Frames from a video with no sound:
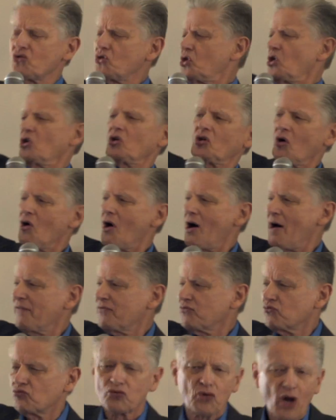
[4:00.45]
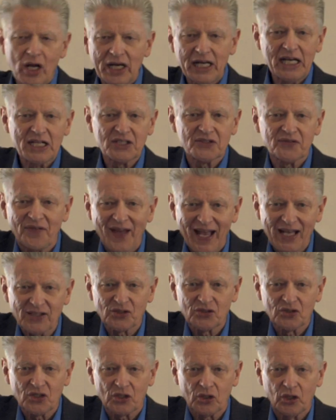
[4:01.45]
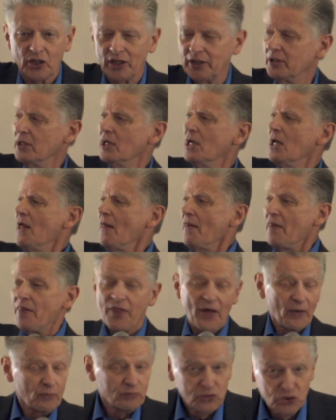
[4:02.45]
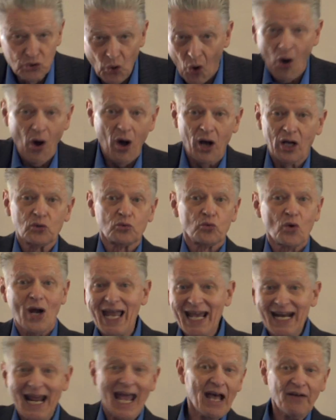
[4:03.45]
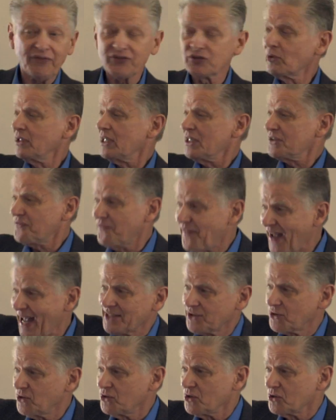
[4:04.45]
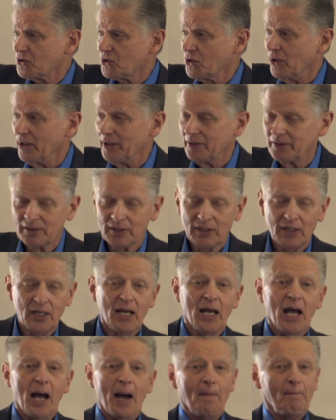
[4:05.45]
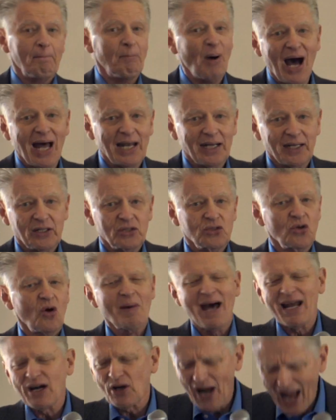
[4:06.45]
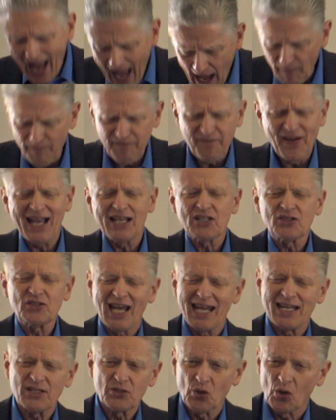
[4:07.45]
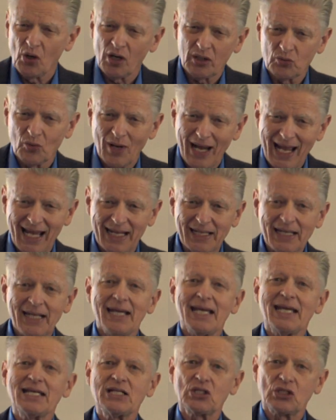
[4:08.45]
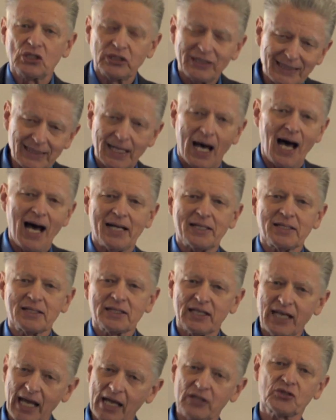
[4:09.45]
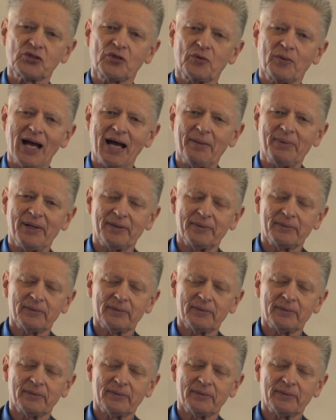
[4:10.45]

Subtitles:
took off, running as fast as it could. The dog ran after it as fast as it could. But no matter how fast that dog ran, he could not catch the rabbit.